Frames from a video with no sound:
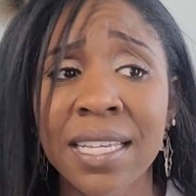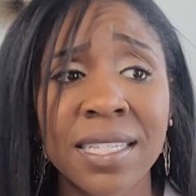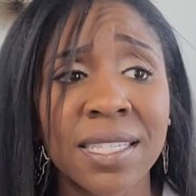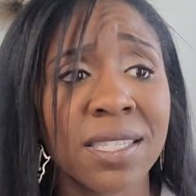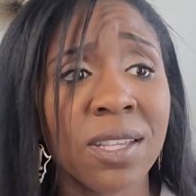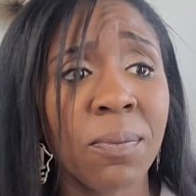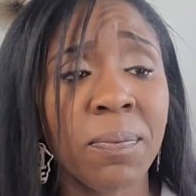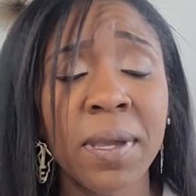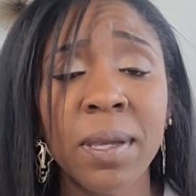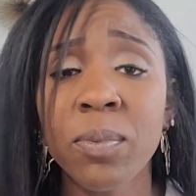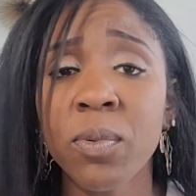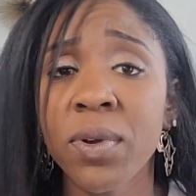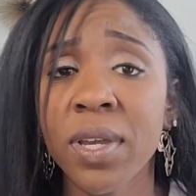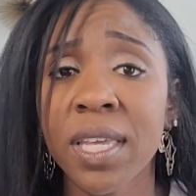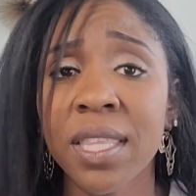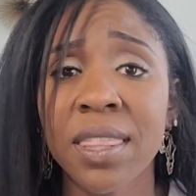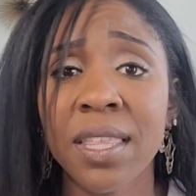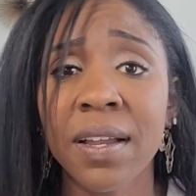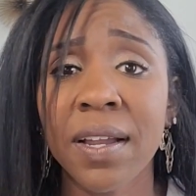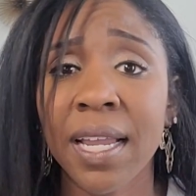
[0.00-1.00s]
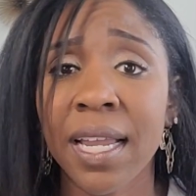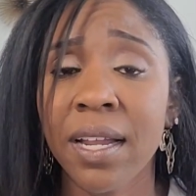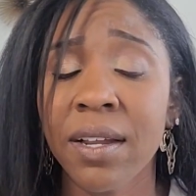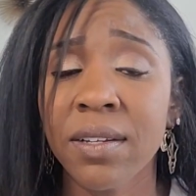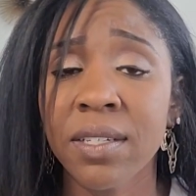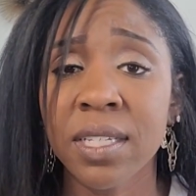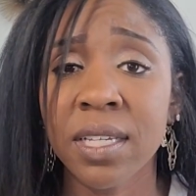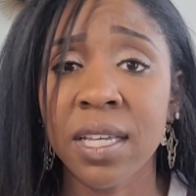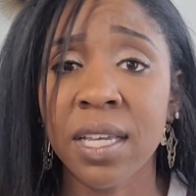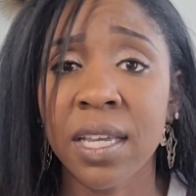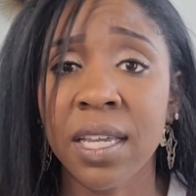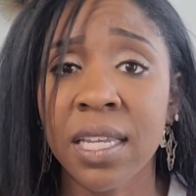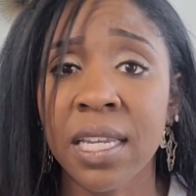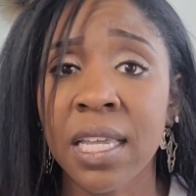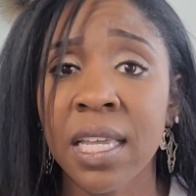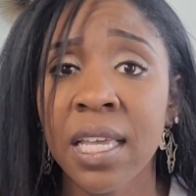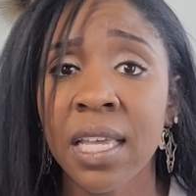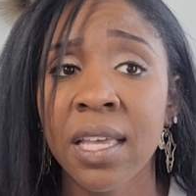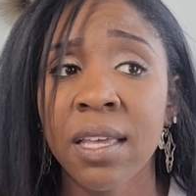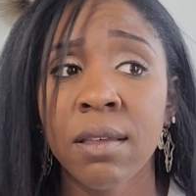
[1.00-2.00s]
some people get their hair
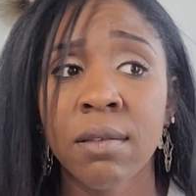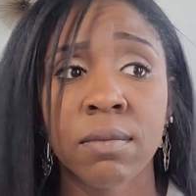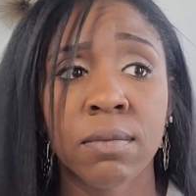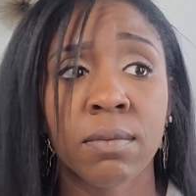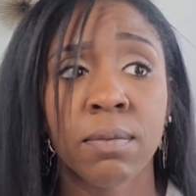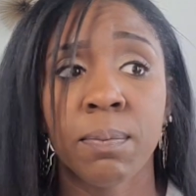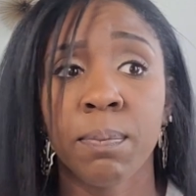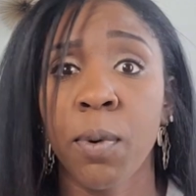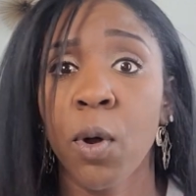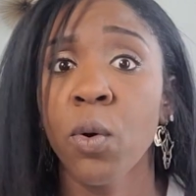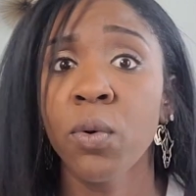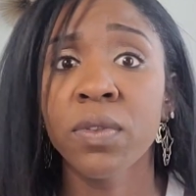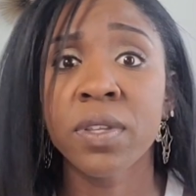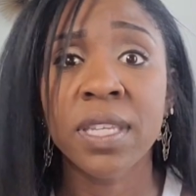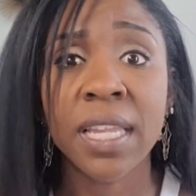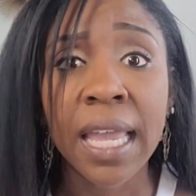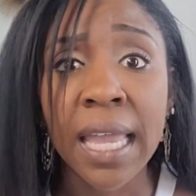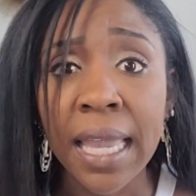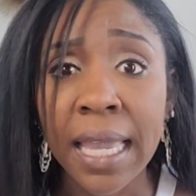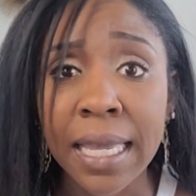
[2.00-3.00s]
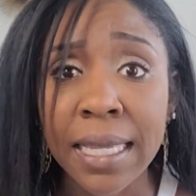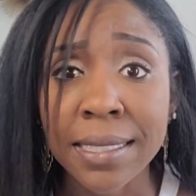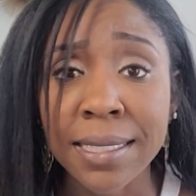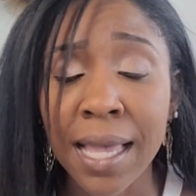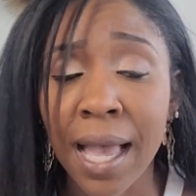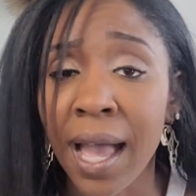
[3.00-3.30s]
done both days.